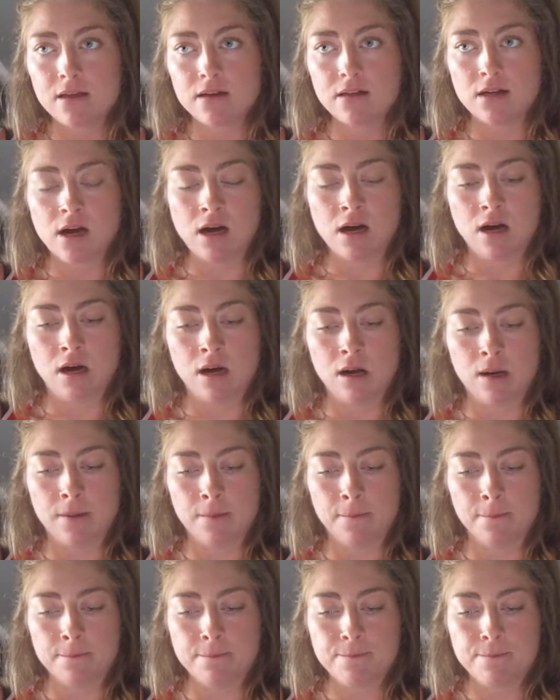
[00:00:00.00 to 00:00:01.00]

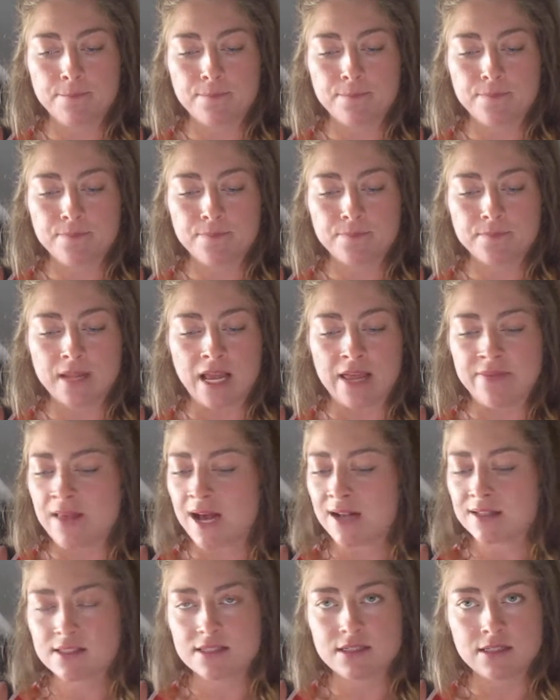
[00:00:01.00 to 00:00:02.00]
And
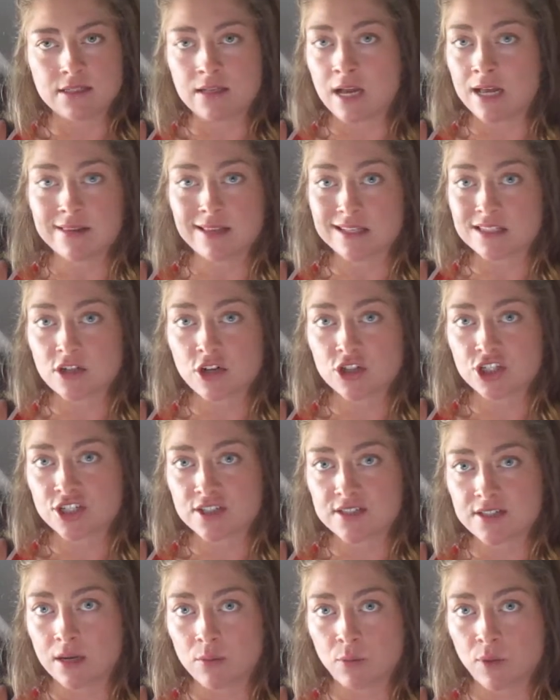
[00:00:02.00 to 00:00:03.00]
that's not just
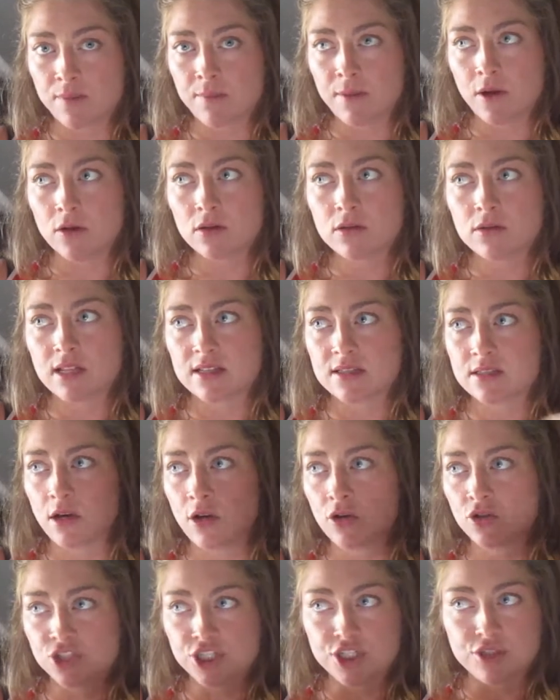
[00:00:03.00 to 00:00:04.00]
done with milk. That's
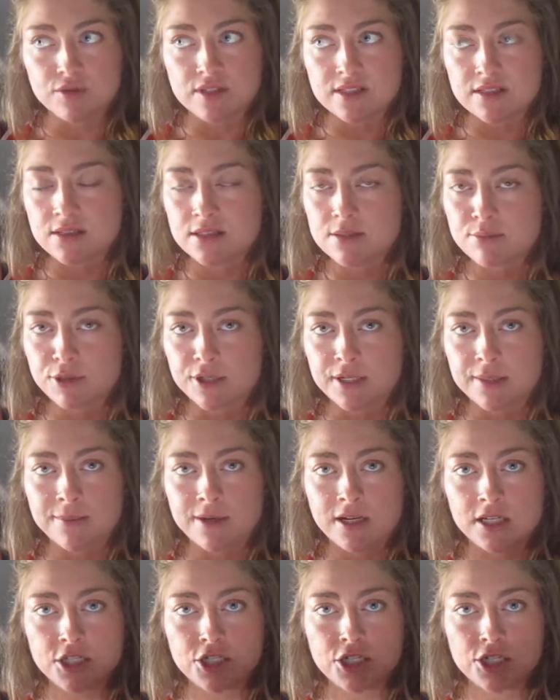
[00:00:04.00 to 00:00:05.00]
all juices, pretty
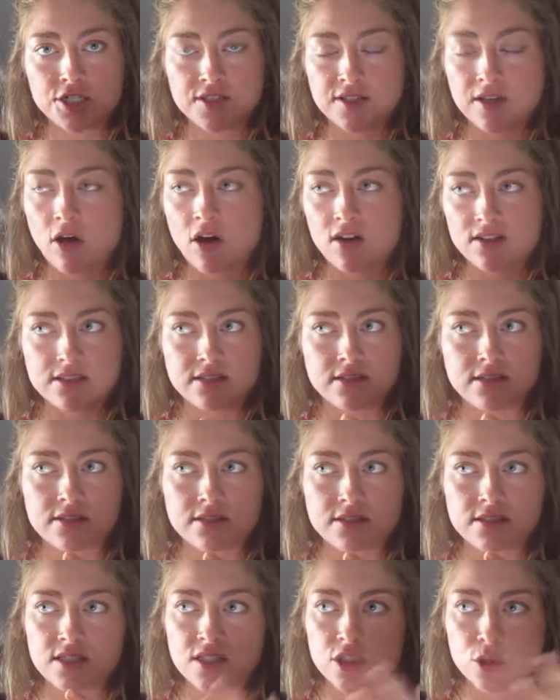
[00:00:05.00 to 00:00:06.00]
much,
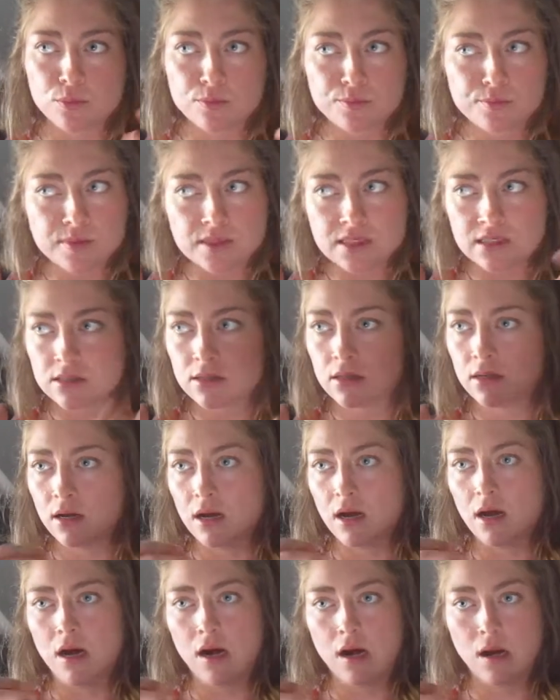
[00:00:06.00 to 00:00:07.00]
sauces, soups,
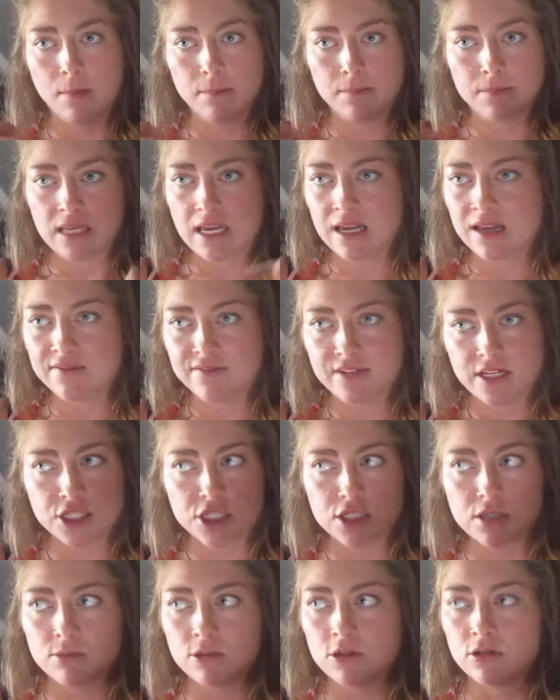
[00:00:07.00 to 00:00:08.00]
canned
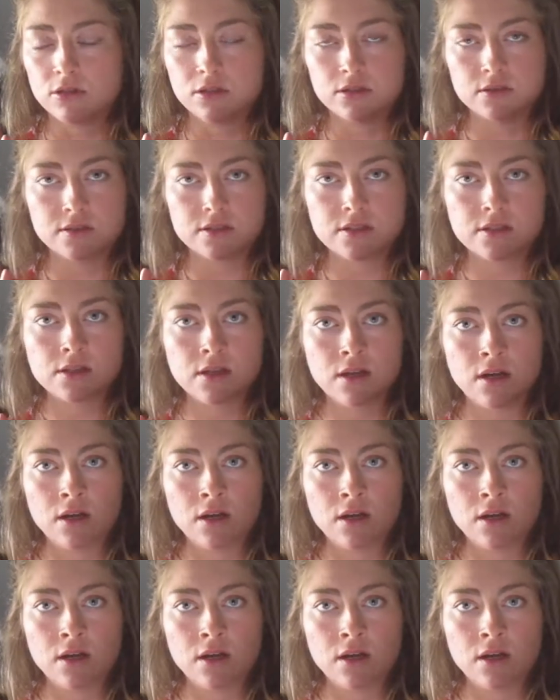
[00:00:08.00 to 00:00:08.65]
vegetables,